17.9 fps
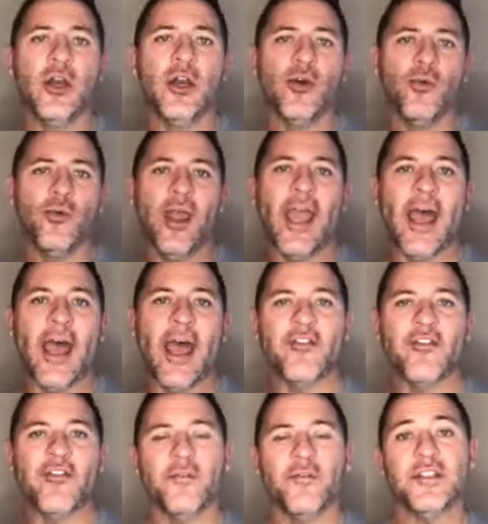We have
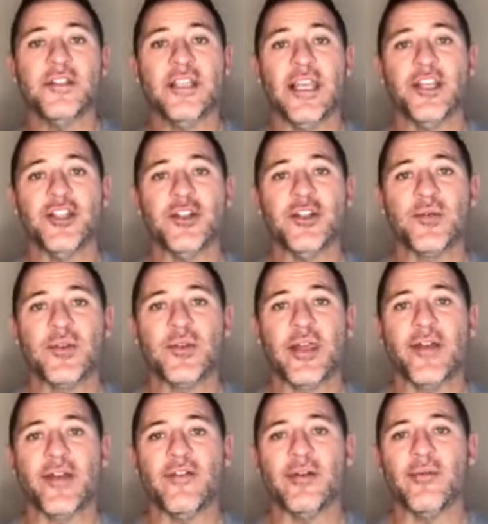conversations with
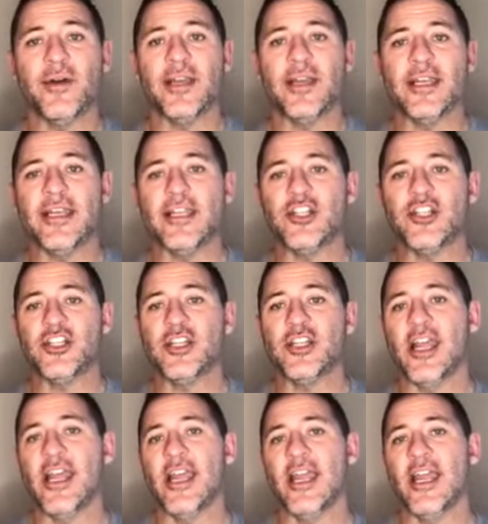everybody each
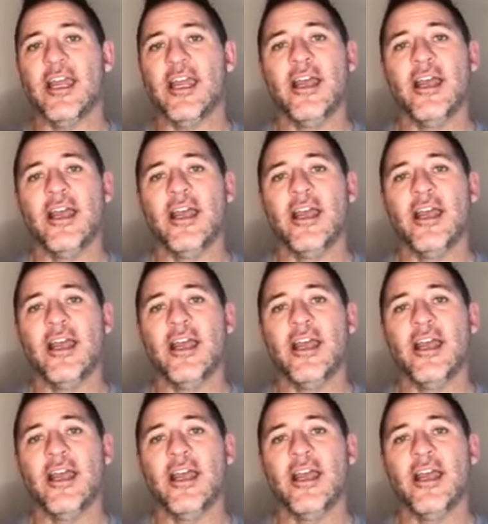day.